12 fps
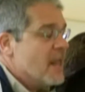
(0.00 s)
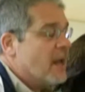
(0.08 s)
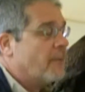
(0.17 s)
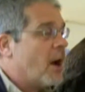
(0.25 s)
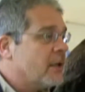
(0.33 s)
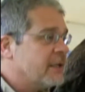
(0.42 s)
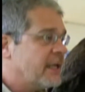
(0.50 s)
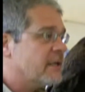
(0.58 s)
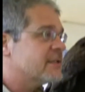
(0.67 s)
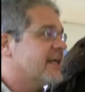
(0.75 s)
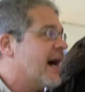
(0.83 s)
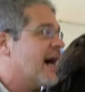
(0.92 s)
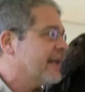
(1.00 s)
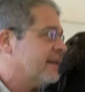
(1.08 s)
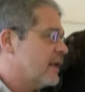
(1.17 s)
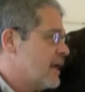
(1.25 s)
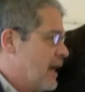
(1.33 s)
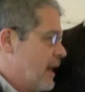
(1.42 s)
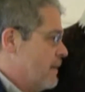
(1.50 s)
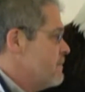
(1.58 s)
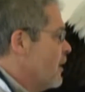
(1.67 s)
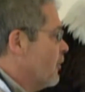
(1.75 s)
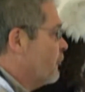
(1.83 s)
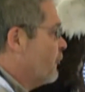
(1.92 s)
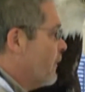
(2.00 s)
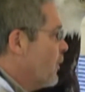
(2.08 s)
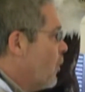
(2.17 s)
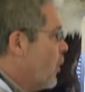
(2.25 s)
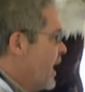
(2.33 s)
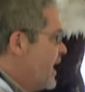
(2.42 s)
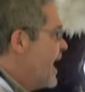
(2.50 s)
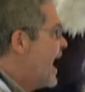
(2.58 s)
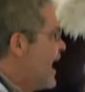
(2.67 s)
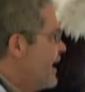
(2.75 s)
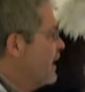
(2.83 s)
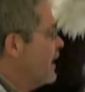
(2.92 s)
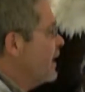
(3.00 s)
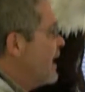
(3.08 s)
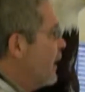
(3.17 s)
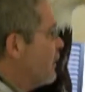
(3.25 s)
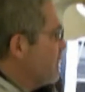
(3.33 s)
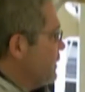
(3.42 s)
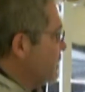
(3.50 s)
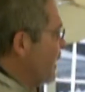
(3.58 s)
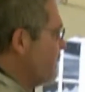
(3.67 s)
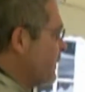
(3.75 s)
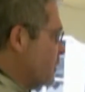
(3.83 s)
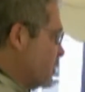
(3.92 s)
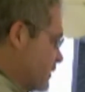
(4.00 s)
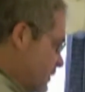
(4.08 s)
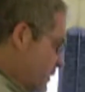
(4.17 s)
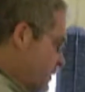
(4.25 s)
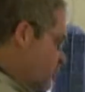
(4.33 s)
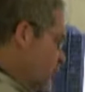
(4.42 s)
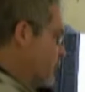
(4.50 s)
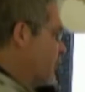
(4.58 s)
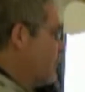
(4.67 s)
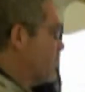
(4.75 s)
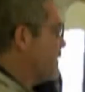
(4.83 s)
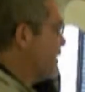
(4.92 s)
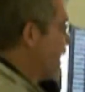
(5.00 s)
Bald eagles got the name from the white head. Now, some children will say,